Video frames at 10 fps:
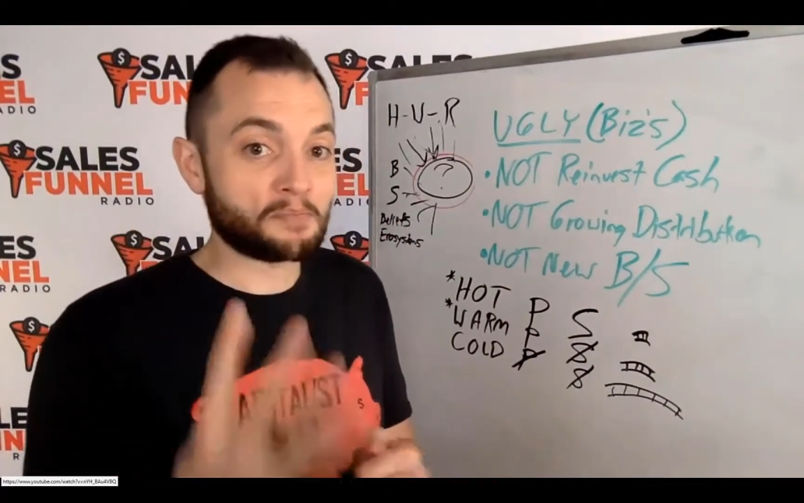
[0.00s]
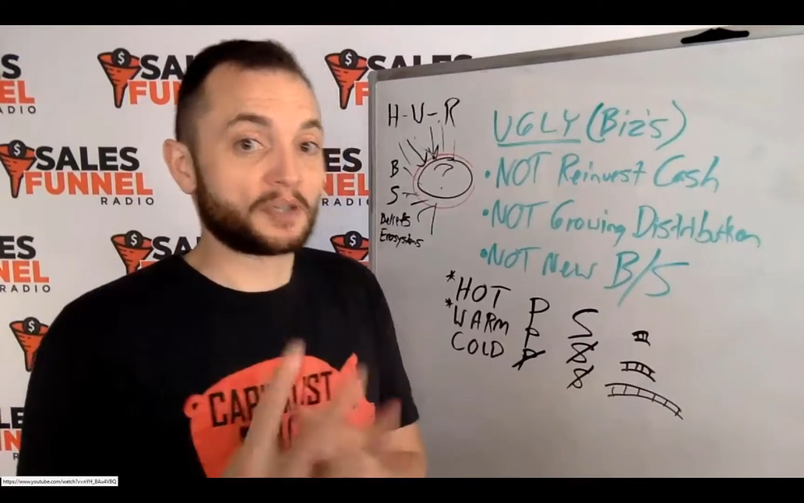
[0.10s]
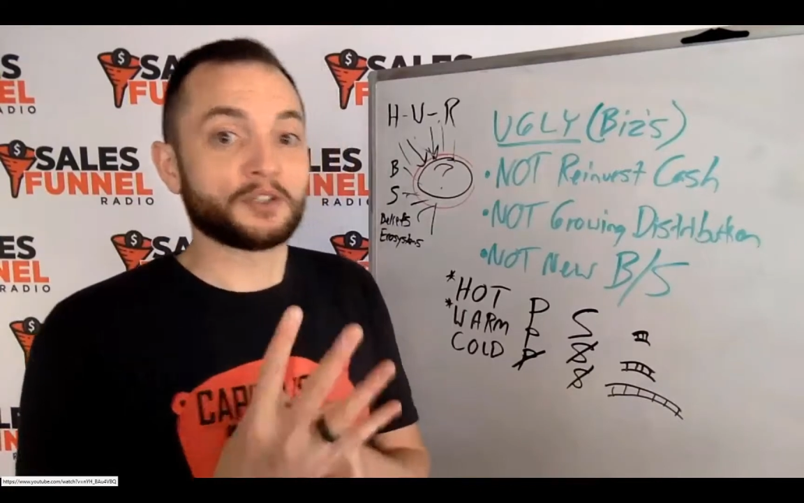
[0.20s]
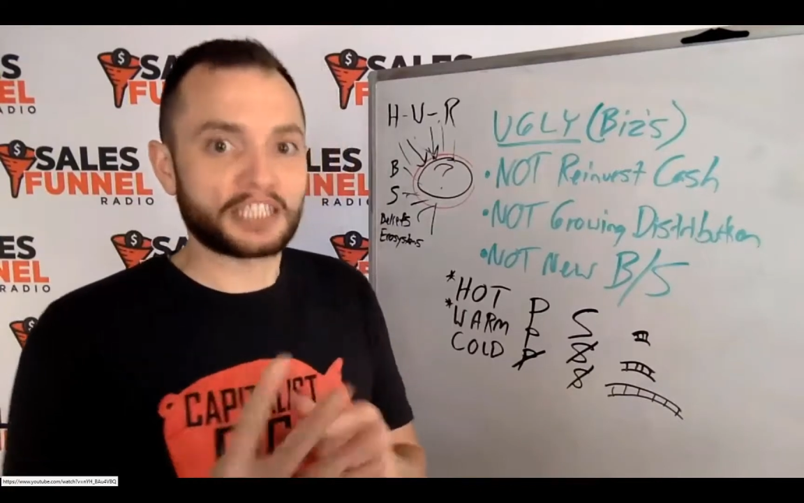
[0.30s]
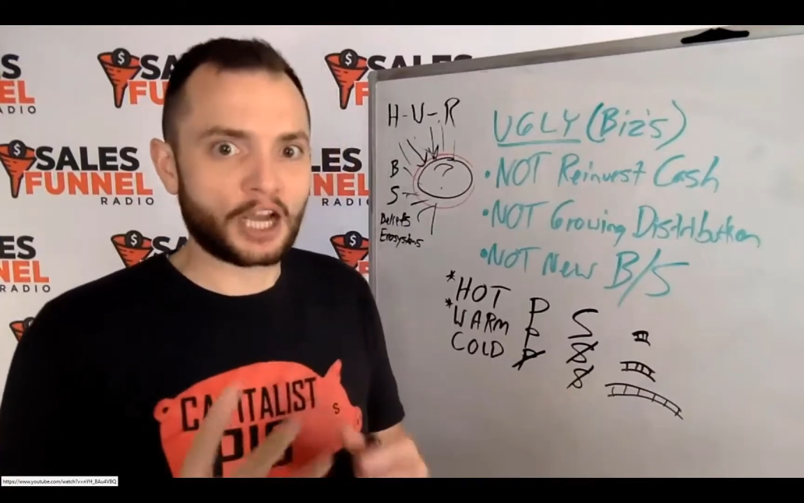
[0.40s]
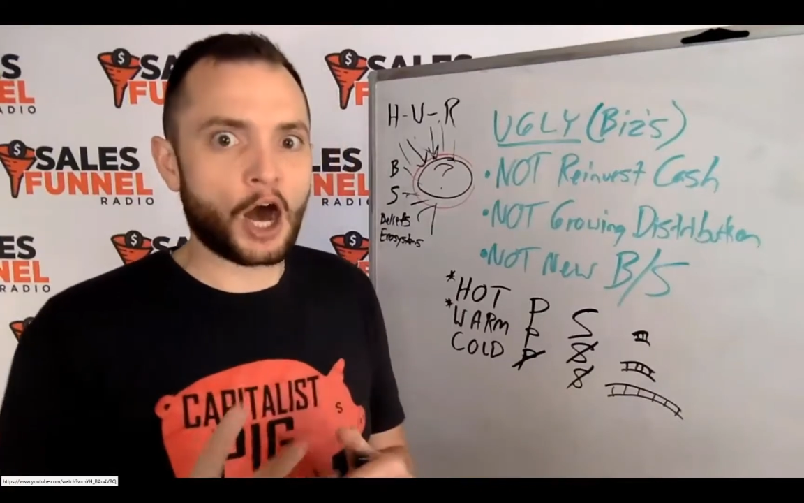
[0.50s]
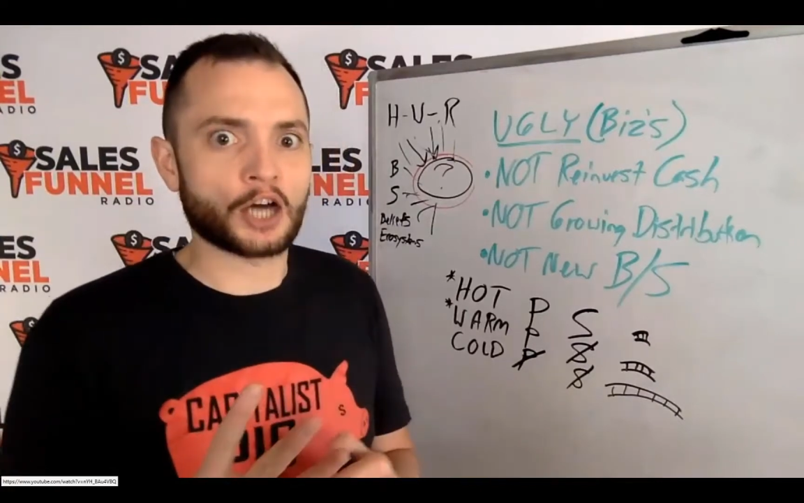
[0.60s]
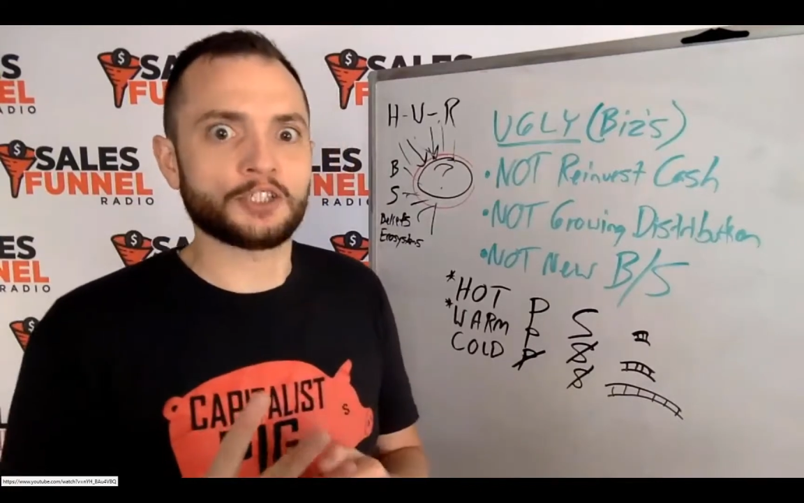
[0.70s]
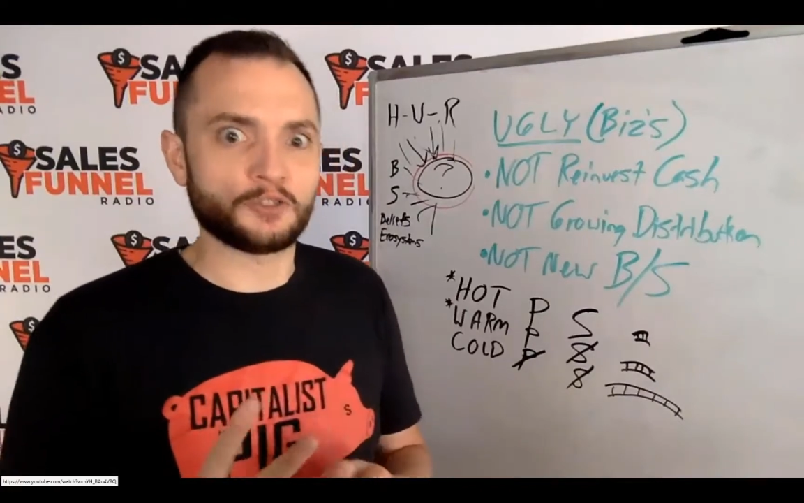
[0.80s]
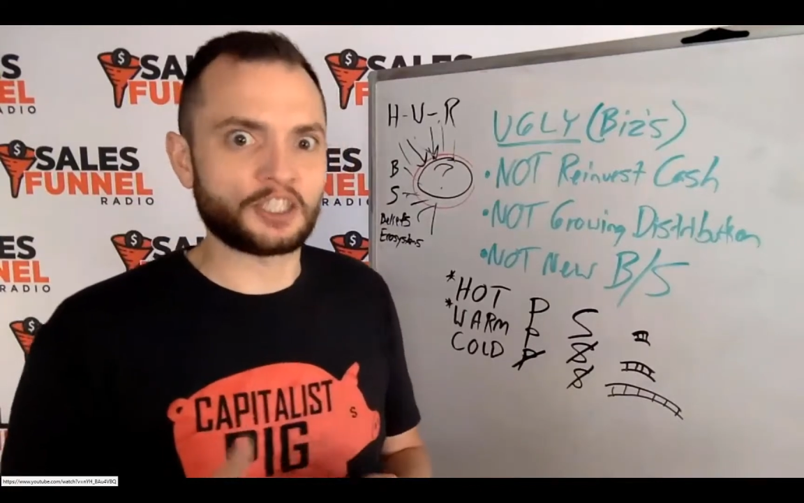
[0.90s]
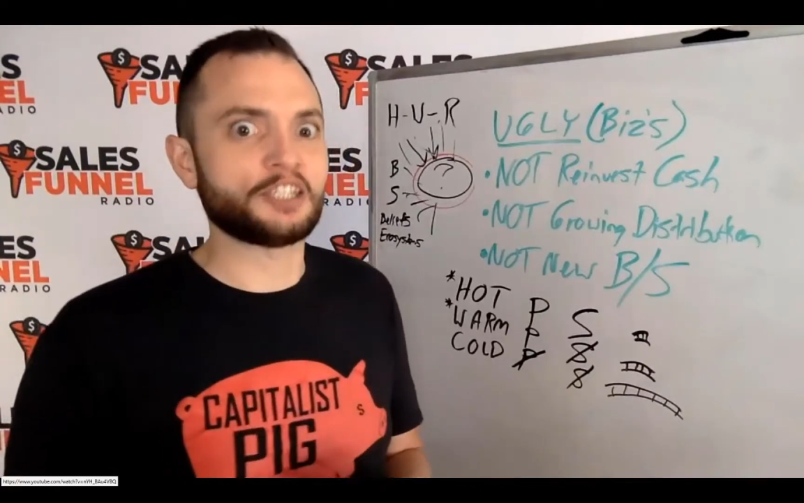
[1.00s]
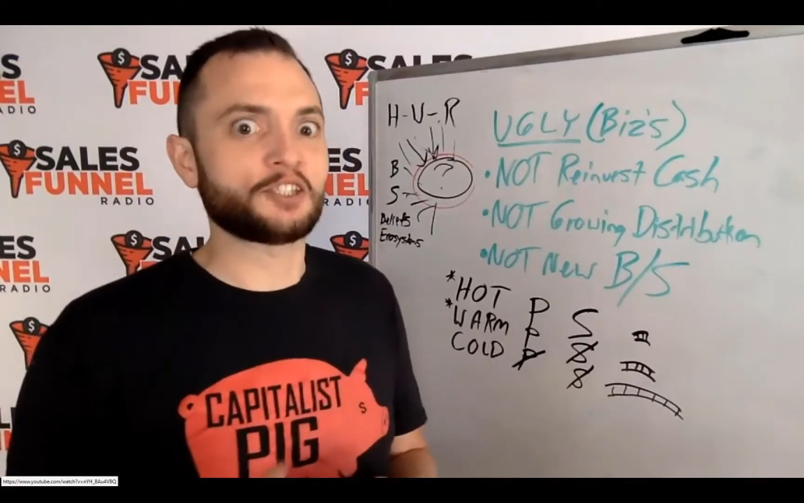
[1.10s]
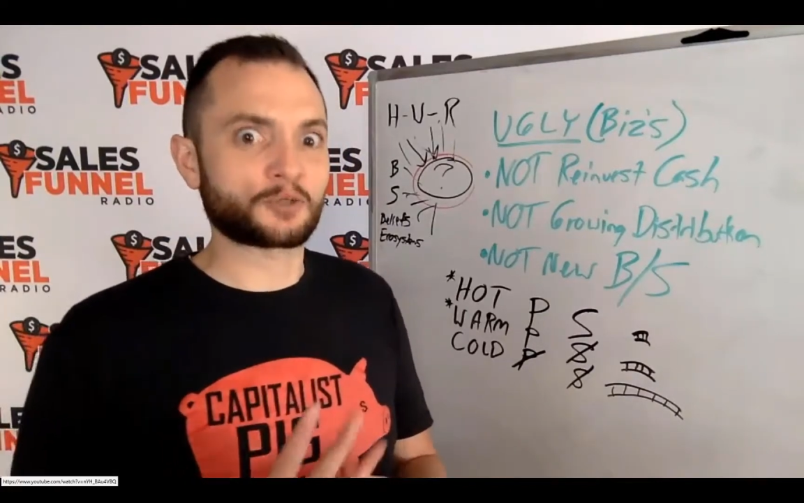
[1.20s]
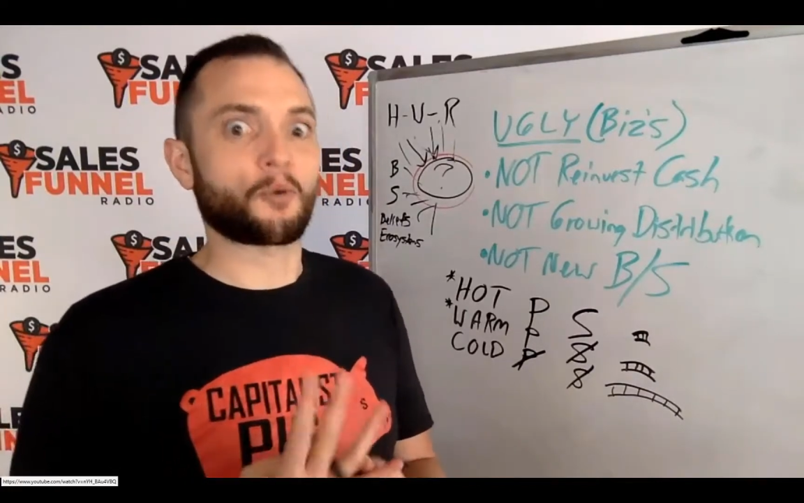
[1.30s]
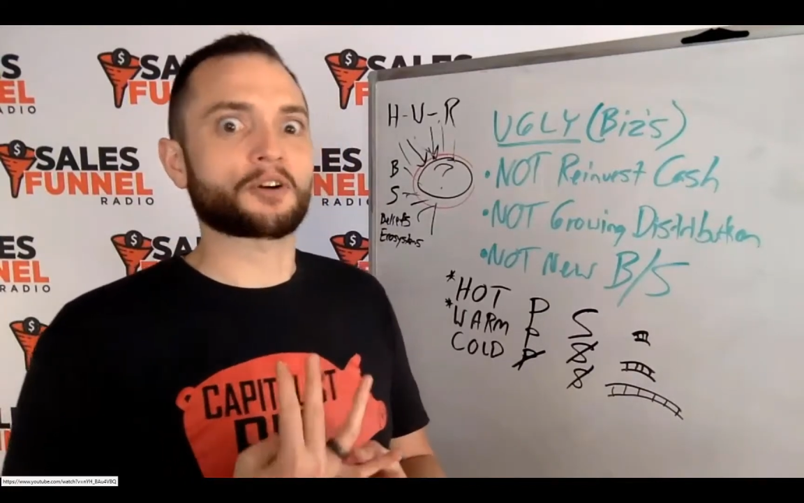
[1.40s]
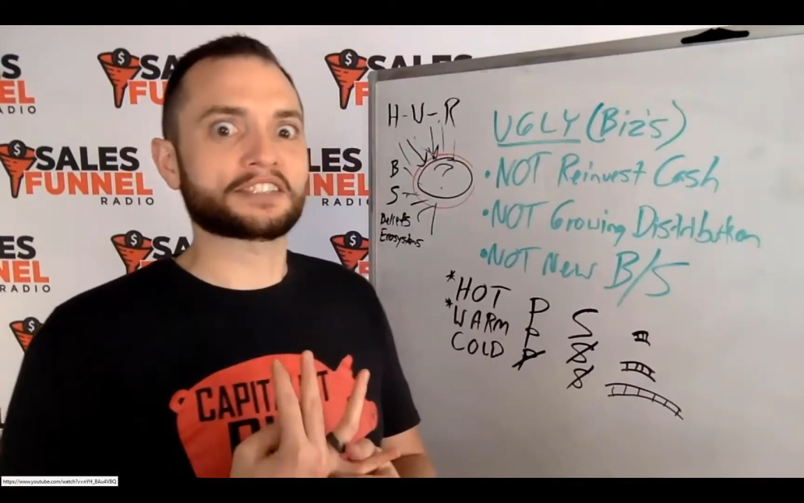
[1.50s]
Actually building on Eugene